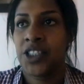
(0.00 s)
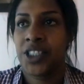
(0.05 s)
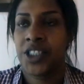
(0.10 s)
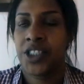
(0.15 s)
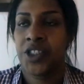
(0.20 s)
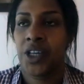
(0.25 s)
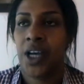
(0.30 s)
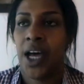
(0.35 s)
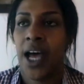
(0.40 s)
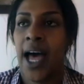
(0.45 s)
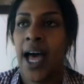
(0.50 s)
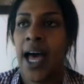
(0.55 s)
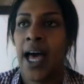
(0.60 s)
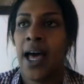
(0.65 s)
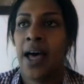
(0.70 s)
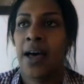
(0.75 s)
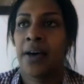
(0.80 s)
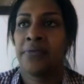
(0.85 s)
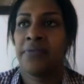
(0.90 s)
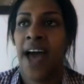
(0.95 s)
to
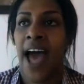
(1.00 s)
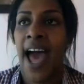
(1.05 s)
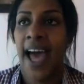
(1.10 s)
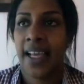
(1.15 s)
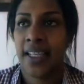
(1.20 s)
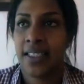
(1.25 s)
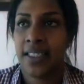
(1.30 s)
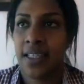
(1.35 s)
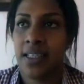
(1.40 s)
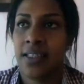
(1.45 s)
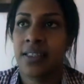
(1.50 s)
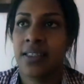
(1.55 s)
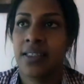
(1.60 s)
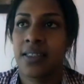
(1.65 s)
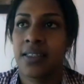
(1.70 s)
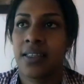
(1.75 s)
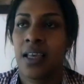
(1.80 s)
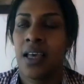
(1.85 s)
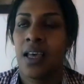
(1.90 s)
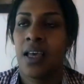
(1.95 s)
have
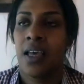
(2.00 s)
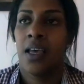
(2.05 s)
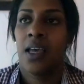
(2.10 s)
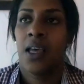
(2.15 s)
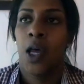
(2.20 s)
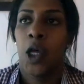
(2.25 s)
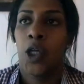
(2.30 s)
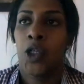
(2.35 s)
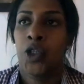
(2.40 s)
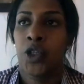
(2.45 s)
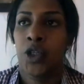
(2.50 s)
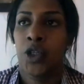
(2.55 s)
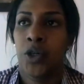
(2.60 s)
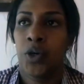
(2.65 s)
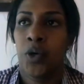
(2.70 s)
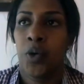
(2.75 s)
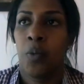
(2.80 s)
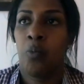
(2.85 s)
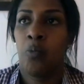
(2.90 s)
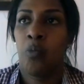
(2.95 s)
access
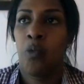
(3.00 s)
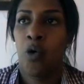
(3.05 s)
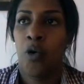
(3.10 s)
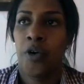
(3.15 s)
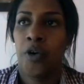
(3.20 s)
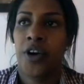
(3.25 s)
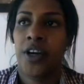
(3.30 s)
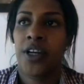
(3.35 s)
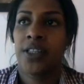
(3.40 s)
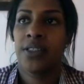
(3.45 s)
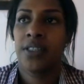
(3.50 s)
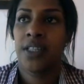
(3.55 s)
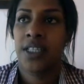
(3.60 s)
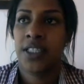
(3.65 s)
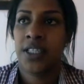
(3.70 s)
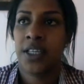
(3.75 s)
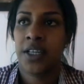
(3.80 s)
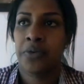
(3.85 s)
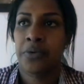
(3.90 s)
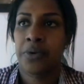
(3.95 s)
to more
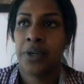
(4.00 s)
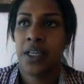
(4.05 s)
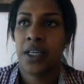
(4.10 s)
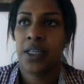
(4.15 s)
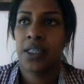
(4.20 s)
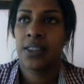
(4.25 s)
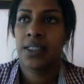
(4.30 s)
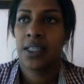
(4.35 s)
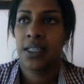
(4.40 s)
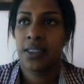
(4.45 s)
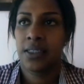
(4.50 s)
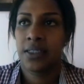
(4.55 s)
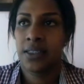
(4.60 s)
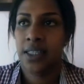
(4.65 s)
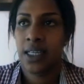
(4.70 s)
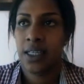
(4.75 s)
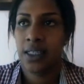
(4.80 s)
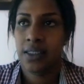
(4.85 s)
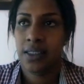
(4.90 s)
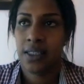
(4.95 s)
disaggregated
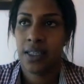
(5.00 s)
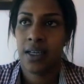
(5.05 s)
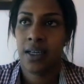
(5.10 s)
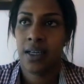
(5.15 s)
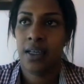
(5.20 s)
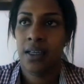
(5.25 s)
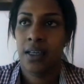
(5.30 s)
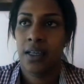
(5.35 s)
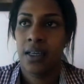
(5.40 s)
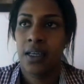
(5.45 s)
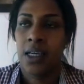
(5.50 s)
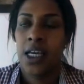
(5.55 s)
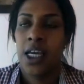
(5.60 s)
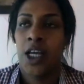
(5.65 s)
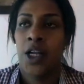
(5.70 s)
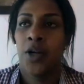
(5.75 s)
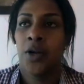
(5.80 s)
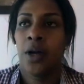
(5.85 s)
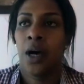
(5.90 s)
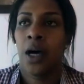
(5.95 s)
data,
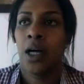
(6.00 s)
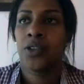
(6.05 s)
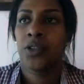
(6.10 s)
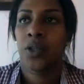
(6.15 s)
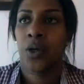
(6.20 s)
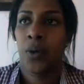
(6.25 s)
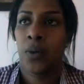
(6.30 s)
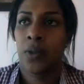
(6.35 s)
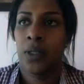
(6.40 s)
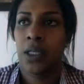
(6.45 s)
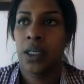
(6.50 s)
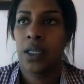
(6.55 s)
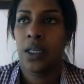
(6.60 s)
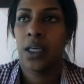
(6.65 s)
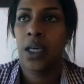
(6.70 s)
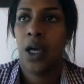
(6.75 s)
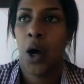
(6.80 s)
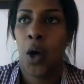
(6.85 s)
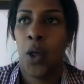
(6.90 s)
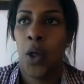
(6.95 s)
not
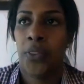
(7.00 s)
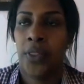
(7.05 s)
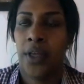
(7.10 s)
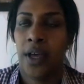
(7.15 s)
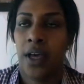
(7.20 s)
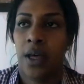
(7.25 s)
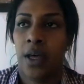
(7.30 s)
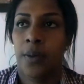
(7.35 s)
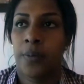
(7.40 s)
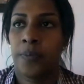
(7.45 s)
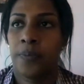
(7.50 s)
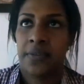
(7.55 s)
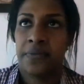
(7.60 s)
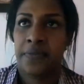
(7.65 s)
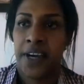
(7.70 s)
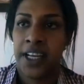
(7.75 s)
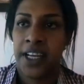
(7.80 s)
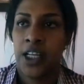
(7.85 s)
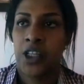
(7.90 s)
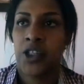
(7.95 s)
only on the
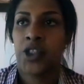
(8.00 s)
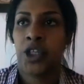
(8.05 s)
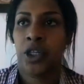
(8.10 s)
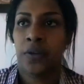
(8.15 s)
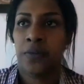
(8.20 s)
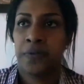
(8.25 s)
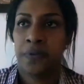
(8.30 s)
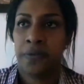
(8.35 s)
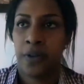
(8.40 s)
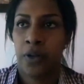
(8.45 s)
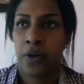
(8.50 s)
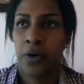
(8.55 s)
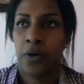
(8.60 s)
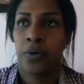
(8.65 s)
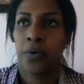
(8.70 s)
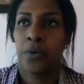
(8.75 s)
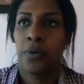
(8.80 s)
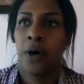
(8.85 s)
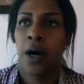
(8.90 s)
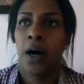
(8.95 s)
financial
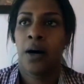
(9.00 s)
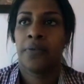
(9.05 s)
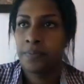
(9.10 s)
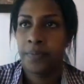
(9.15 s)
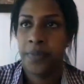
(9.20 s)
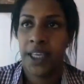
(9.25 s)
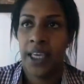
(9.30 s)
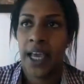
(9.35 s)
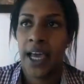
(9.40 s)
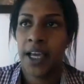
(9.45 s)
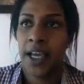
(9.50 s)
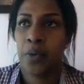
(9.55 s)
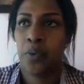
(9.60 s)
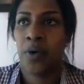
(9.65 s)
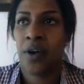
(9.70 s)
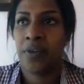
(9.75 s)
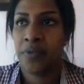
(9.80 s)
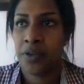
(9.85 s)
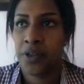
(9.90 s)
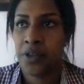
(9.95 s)
flow of EI
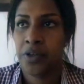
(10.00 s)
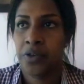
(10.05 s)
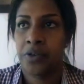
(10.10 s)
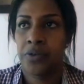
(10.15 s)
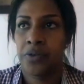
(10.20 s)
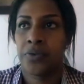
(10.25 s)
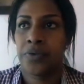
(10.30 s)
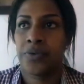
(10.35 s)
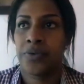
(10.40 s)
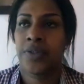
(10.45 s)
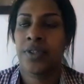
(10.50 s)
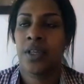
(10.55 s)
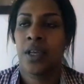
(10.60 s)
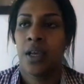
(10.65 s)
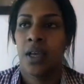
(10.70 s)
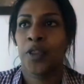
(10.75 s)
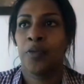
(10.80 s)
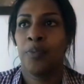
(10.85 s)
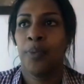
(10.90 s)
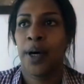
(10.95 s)
revenues,
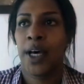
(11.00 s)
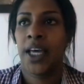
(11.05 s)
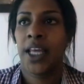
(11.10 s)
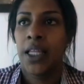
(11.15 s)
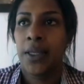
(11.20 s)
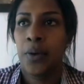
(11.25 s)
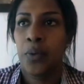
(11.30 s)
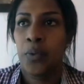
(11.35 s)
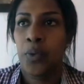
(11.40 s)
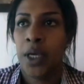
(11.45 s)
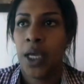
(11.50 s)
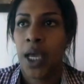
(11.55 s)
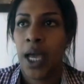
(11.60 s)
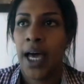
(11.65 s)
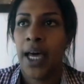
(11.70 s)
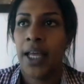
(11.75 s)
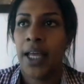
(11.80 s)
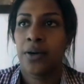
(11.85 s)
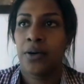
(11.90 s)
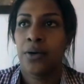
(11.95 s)
but we
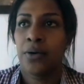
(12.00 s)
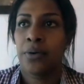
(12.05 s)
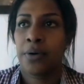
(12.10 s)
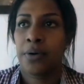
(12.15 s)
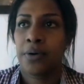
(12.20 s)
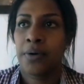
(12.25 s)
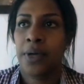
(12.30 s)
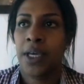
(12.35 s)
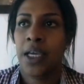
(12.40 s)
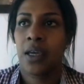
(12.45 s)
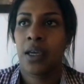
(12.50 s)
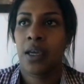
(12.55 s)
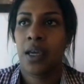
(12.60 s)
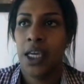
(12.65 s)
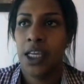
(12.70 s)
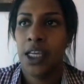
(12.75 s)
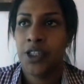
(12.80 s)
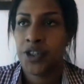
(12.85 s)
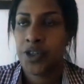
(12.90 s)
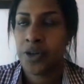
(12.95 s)
had a growing
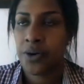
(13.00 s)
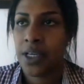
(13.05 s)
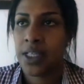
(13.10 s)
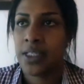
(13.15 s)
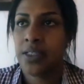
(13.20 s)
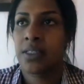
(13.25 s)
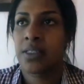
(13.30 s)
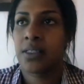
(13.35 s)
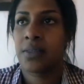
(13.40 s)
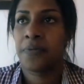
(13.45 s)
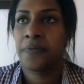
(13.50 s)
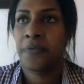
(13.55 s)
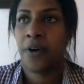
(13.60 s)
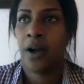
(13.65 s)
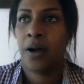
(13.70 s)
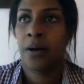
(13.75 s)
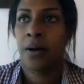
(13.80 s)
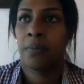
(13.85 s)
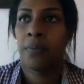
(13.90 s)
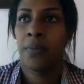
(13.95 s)
interest
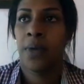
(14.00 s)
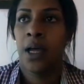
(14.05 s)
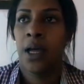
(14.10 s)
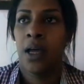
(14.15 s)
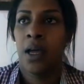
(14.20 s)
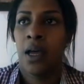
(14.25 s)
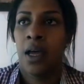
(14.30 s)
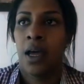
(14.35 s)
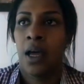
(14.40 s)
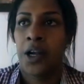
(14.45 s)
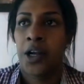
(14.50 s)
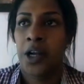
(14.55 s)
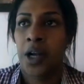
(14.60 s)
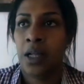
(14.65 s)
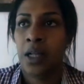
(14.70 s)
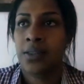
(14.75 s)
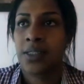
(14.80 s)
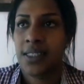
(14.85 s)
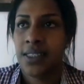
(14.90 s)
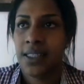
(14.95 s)
from
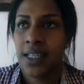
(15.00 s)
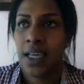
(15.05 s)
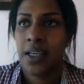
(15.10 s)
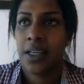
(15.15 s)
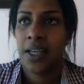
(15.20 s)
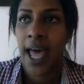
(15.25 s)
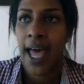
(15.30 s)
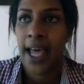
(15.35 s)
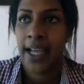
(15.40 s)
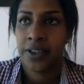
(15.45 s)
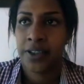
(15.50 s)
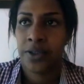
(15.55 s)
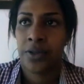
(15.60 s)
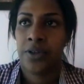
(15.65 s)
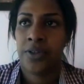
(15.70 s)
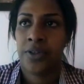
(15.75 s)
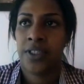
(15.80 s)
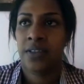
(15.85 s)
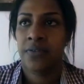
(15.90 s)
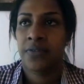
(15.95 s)
non-state
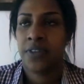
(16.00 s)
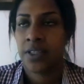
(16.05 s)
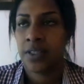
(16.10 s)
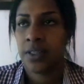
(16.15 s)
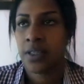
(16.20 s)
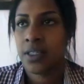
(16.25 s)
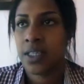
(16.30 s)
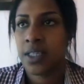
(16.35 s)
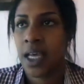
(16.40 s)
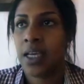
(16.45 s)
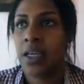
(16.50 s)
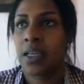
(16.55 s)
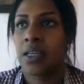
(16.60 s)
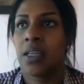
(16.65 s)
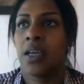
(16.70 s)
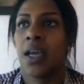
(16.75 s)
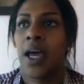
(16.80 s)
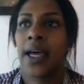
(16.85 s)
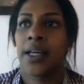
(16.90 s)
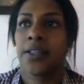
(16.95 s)
actors, civil
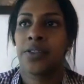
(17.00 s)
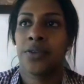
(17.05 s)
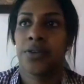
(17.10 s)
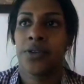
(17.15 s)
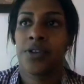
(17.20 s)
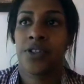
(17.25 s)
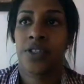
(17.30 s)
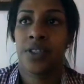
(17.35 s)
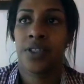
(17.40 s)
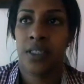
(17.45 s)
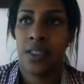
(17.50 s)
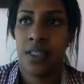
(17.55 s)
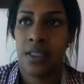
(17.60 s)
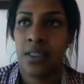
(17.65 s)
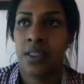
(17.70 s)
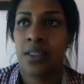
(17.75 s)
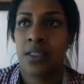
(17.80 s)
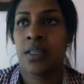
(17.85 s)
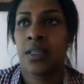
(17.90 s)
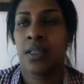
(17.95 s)
society actors, the
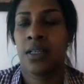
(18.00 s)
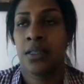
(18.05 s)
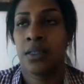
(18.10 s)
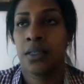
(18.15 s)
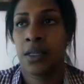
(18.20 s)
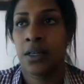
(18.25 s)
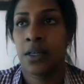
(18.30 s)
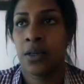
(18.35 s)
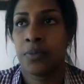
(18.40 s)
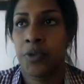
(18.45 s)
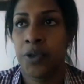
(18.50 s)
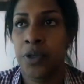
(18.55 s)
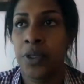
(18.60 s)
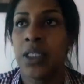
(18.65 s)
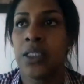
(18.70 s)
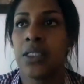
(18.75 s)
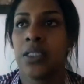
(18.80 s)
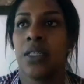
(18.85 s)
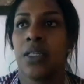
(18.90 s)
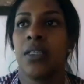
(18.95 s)
citizen and the
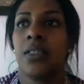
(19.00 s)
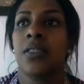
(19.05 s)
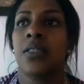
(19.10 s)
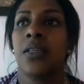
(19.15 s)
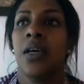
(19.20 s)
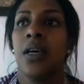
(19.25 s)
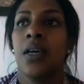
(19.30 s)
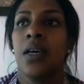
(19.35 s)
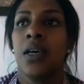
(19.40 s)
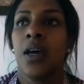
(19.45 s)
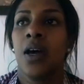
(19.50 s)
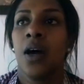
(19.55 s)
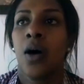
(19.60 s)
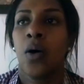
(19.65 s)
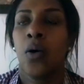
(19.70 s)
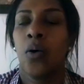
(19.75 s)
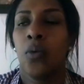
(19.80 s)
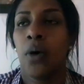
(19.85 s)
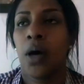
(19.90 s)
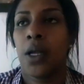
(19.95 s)
communities
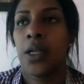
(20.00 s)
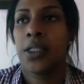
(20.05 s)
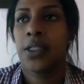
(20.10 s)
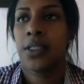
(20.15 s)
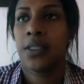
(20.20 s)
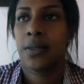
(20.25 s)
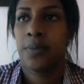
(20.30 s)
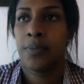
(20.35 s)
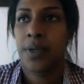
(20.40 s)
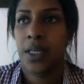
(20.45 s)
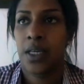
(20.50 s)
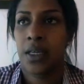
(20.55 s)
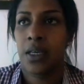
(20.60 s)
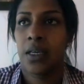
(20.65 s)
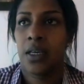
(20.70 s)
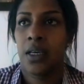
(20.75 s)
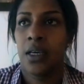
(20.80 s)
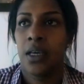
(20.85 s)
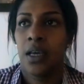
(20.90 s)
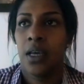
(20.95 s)
who wanted to
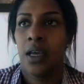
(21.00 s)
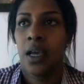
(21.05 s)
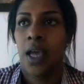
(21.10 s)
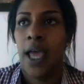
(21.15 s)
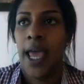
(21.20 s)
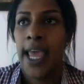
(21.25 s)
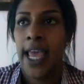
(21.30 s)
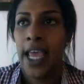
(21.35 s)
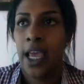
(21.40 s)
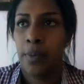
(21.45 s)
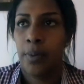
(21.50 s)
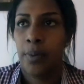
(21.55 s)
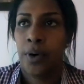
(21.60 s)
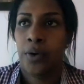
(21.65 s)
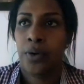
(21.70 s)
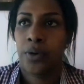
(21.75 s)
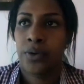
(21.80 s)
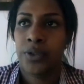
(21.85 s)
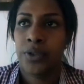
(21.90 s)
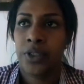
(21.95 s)
be
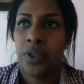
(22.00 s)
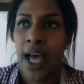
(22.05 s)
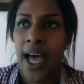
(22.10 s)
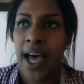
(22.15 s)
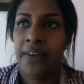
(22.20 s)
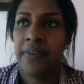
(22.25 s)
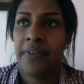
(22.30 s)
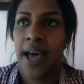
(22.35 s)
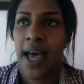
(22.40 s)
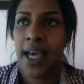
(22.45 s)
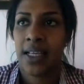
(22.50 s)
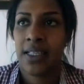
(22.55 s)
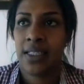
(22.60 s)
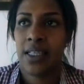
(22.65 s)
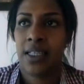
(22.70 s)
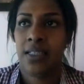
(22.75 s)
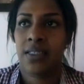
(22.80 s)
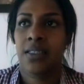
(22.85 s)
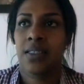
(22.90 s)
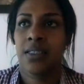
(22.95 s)
able to have
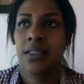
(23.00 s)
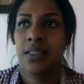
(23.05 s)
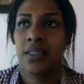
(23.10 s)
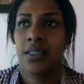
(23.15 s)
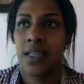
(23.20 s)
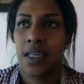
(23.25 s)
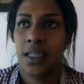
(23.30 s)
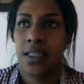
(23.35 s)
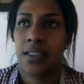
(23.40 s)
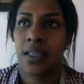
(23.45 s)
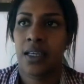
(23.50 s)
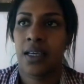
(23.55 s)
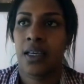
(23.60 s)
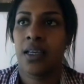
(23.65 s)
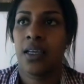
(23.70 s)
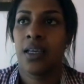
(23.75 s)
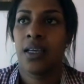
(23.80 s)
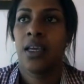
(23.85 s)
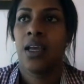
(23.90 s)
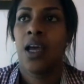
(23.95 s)
access to data
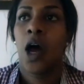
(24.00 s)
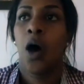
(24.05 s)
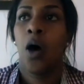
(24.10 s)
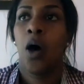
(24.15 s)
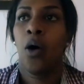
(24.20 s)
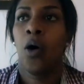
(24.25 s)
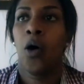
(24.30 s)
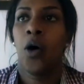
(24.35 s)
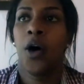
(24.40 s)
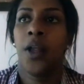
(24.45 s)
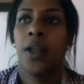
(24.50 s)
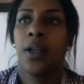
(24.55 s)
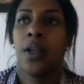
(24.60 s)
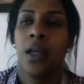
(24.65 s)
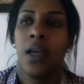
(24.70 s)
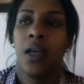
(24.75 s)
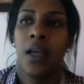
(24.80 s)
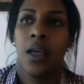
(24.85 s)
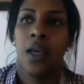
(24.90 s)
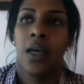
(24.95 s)
on
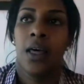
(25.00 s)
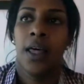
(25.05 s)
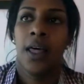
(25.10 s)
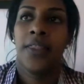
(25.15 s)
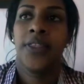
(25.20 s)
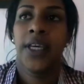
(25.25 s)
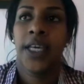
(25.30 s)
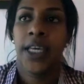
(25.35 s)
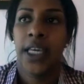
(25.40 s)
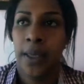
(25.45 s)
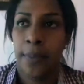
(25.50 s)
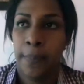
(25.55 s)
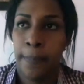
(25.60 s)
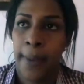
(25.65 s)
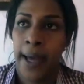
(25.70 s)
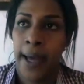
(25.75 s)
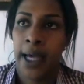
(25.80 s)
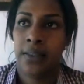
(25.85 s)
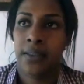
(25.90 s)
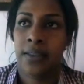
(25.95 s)
the
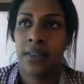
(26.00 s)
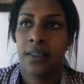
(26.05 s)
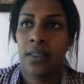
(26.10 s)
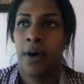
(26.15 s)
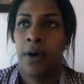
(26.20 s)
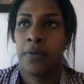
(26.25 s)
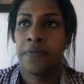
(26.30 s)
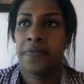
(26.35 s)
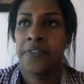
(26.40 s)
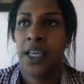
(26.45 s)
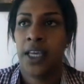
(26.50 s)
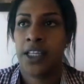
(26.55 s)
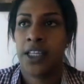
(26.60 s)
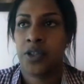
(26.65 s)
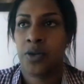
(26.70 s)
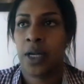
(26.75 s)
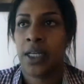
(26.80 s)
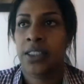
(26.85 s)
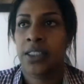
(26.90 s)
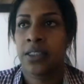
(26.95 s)
impact of the
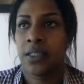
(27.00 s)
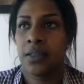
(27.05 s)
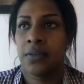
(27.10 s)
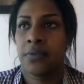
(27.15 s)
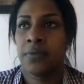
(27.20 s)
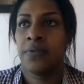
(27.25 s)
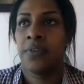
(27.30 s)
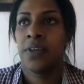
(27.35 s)
extractive